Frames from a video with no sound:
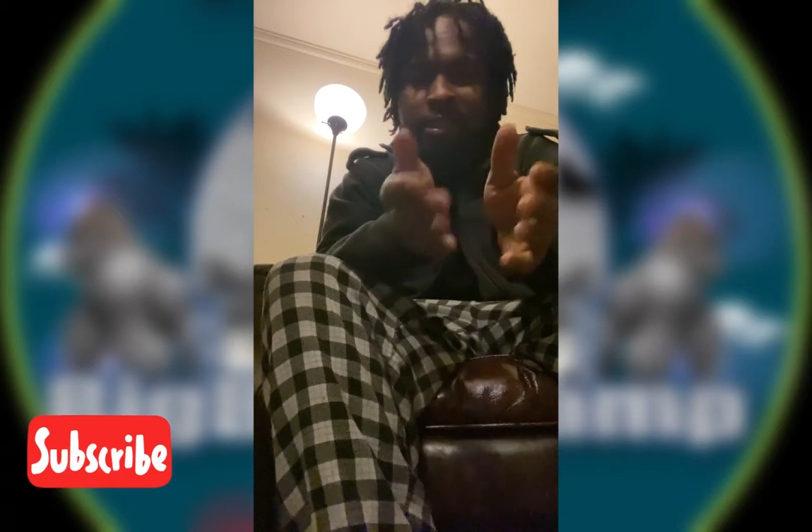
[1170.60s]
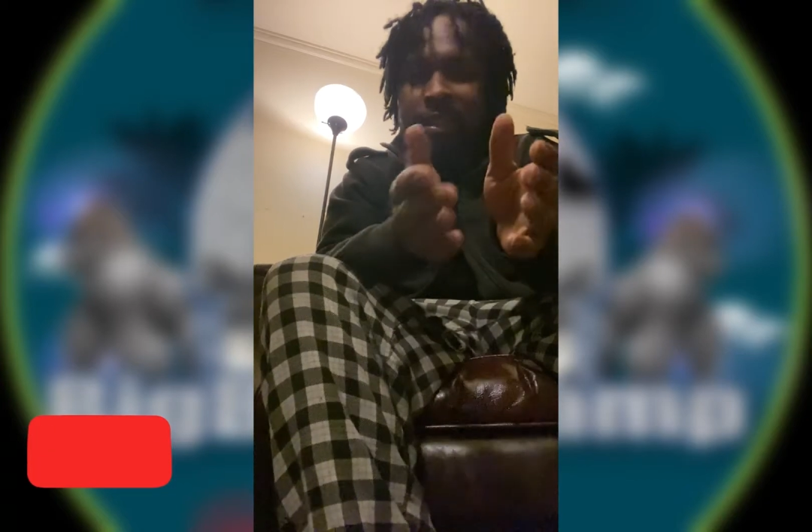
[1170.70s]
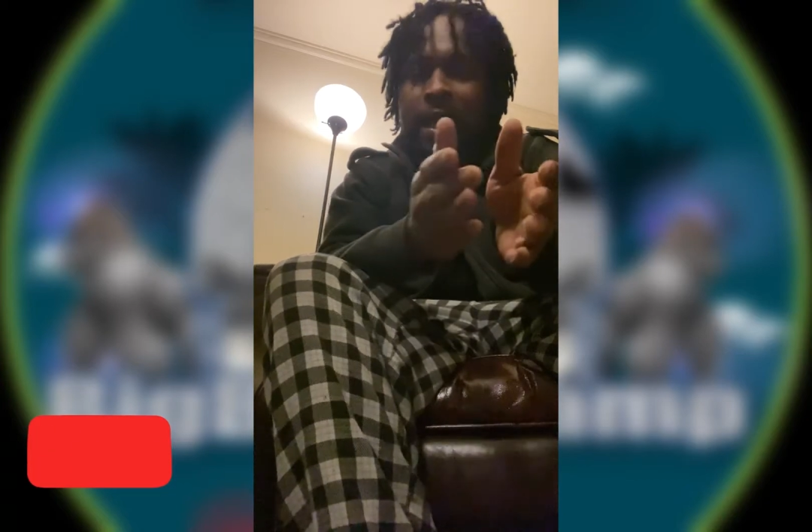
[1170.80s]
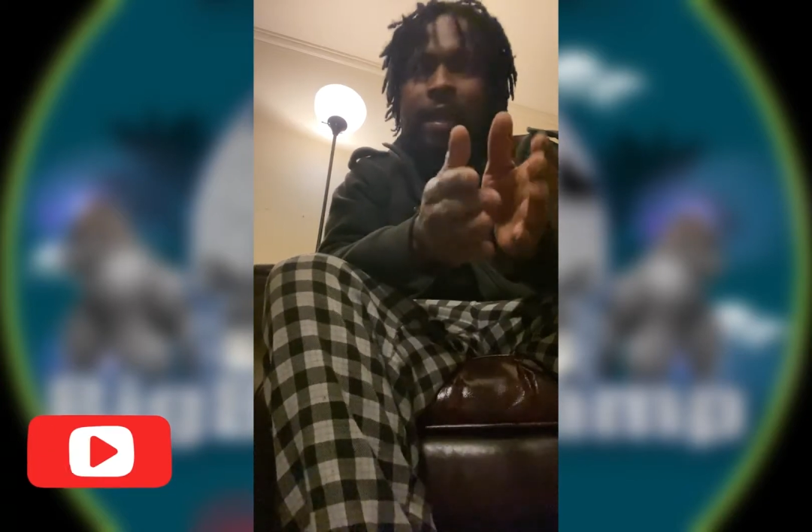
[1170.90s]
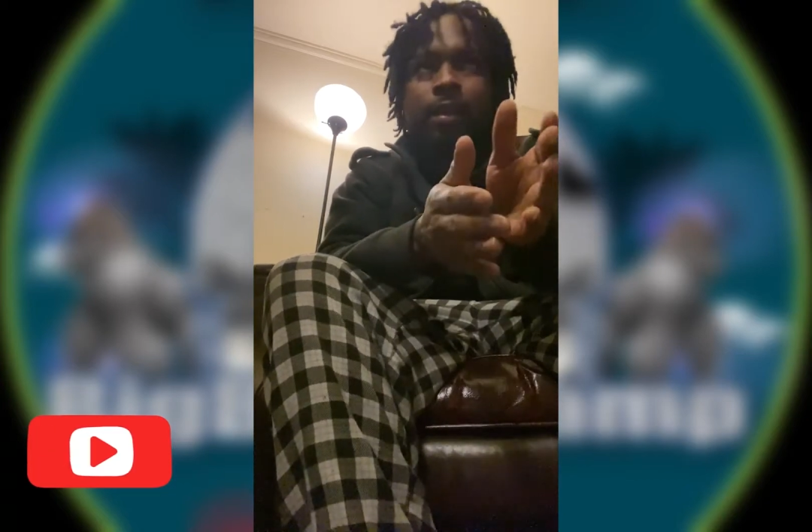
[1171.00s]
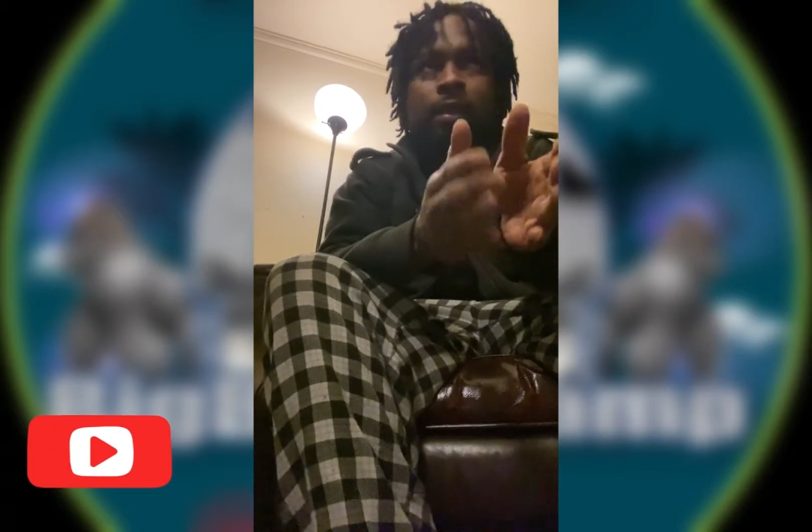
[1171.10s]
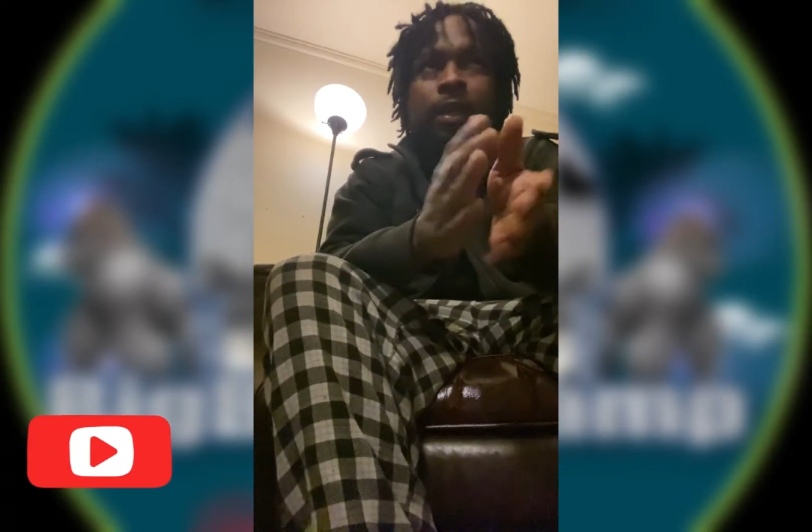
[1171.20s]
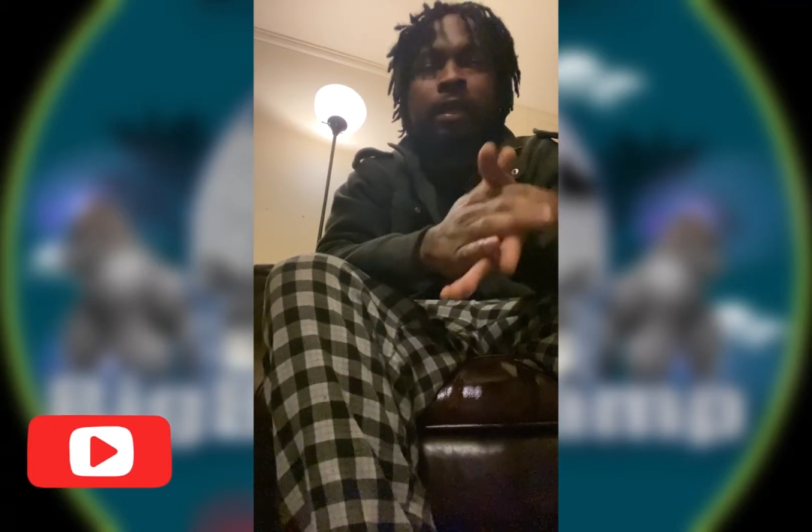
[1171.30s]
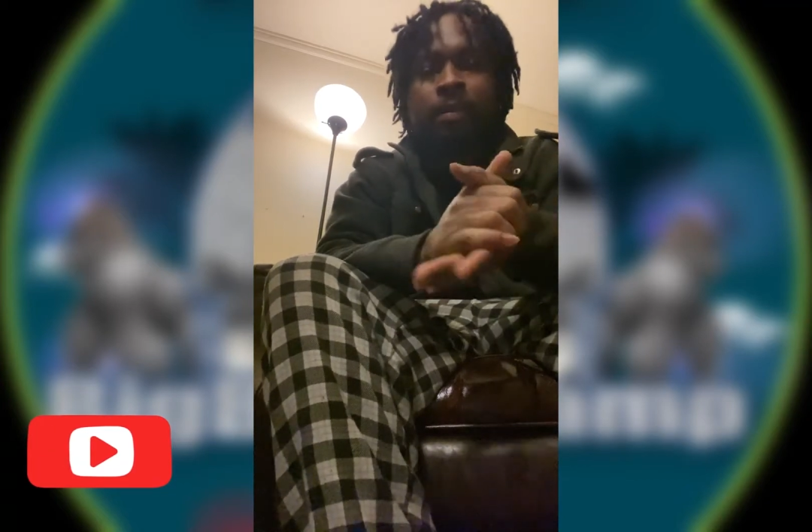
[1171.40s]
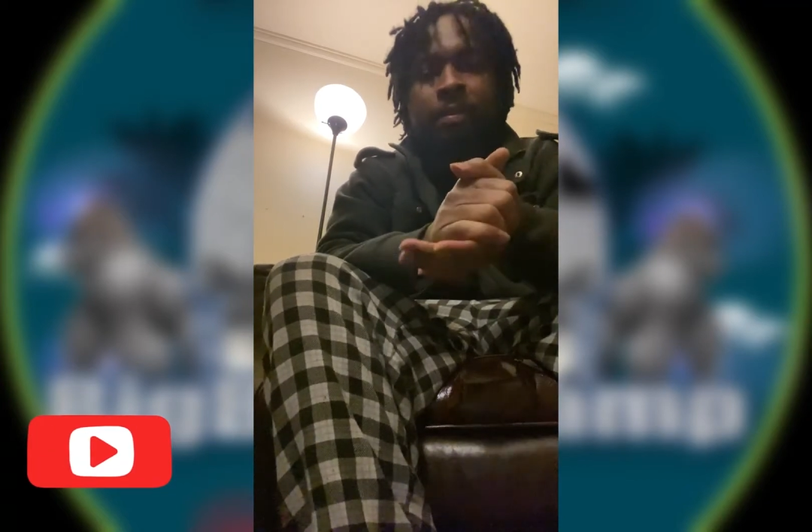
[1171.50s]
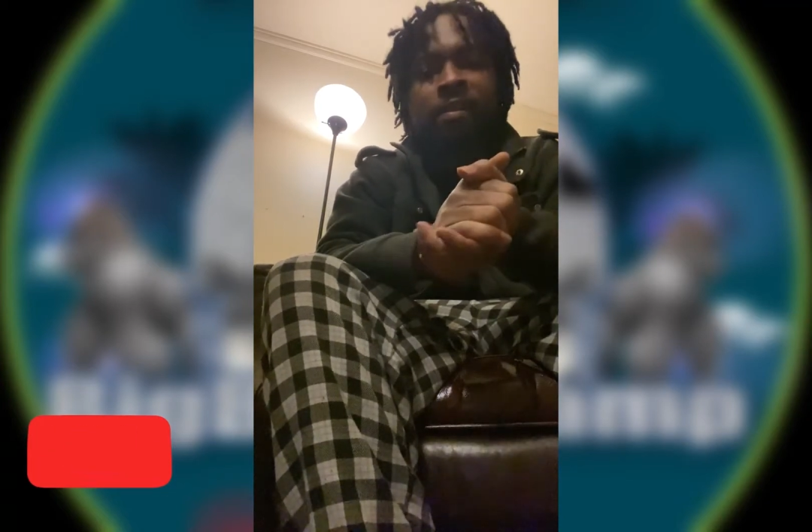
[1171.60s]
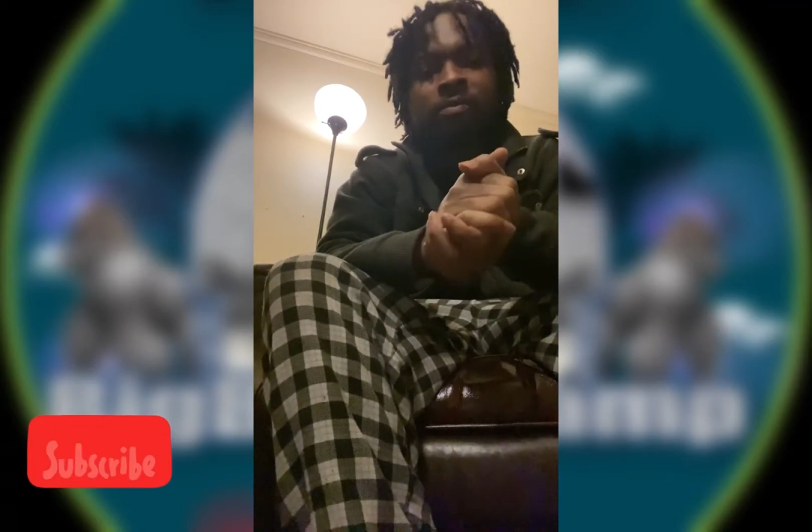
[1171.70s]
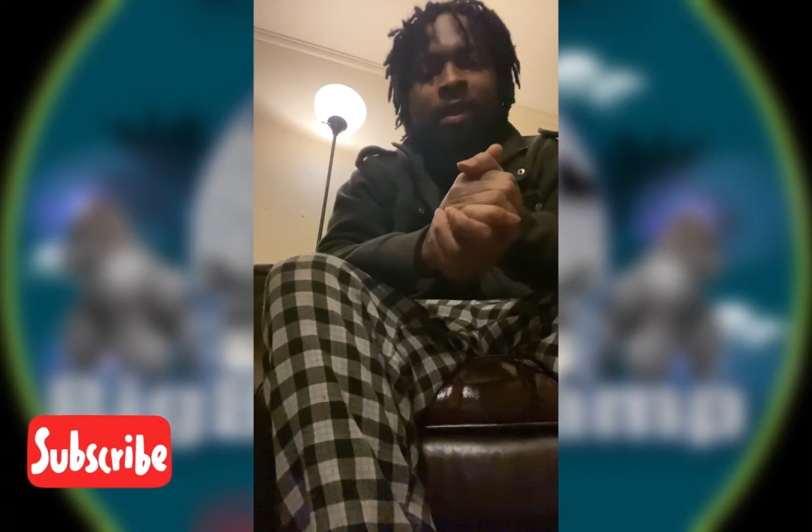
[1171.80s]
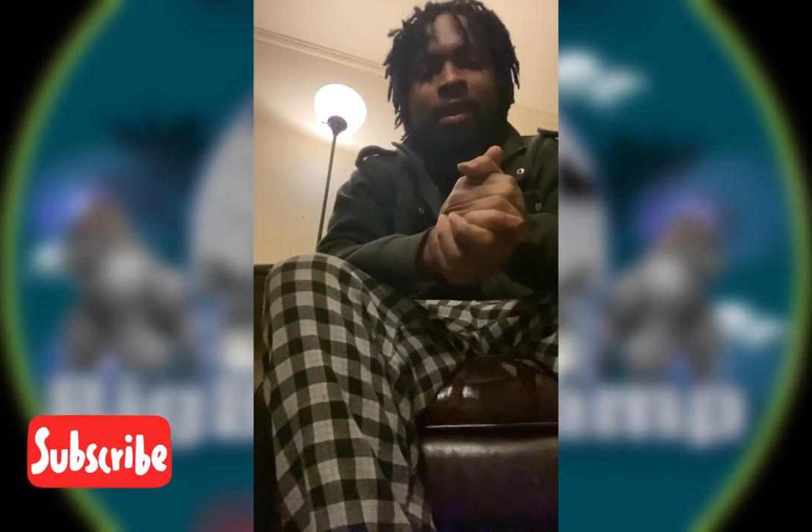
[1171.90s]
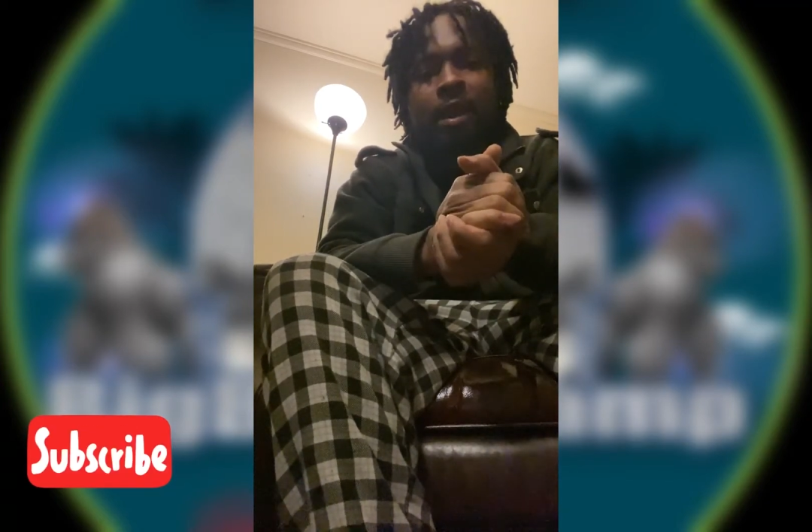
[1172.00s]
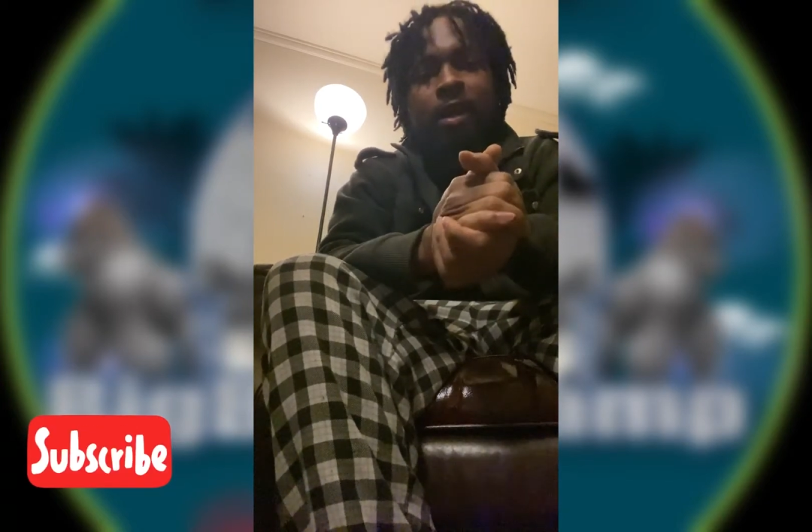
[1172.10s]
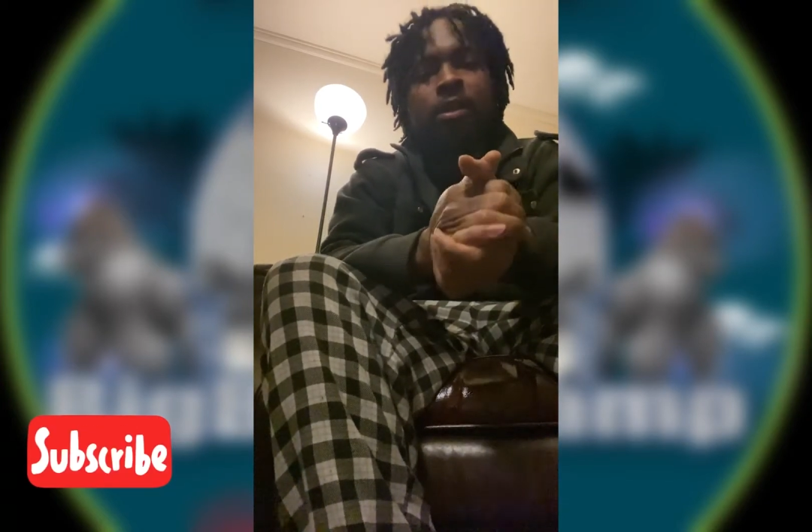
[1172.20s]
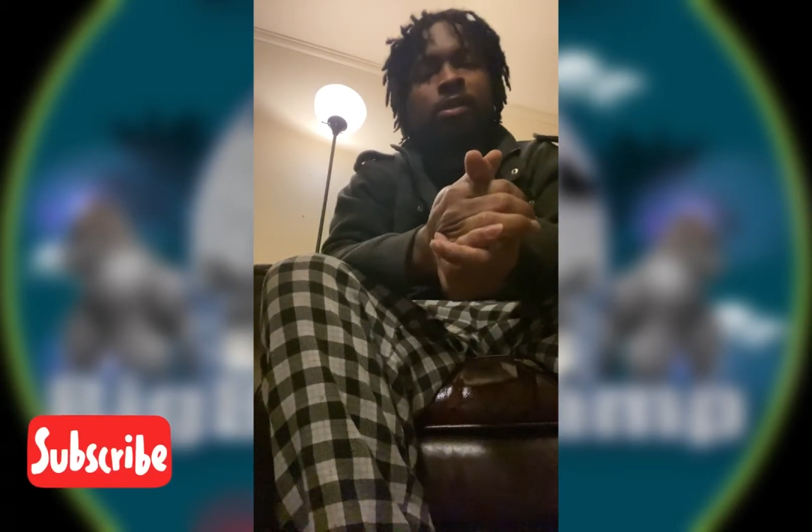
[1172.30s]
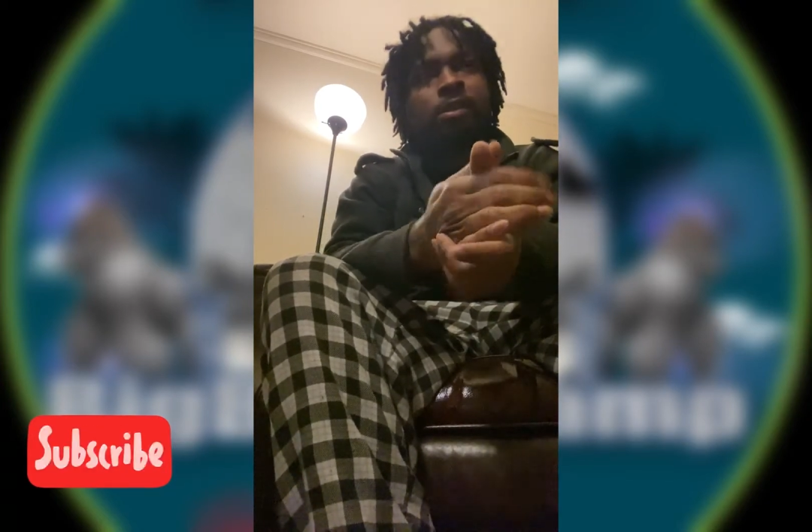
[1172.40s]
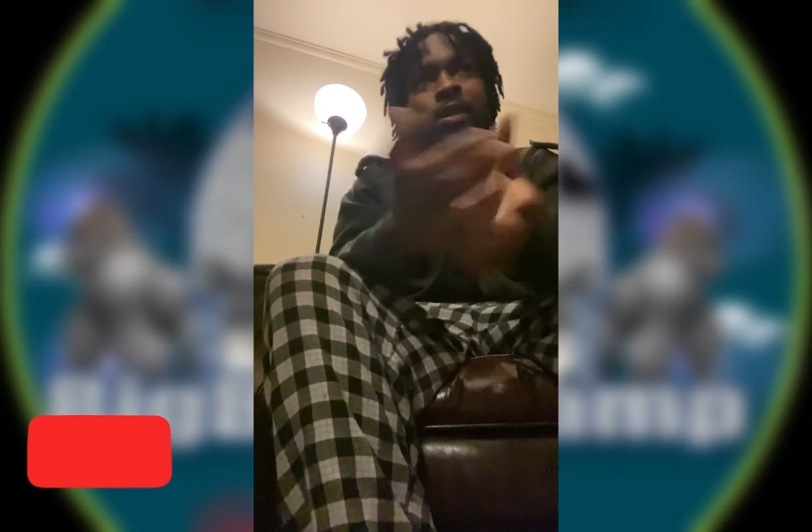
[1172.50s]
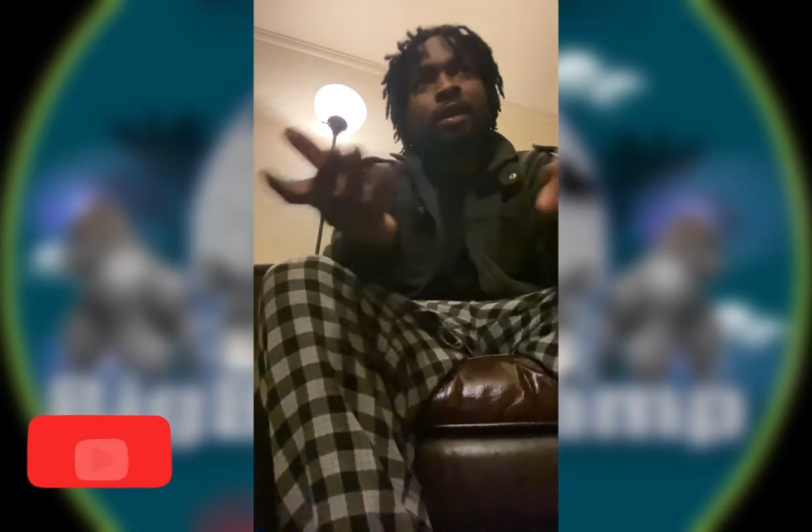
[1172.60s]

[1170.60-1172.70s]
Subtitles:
not looking the best right now, because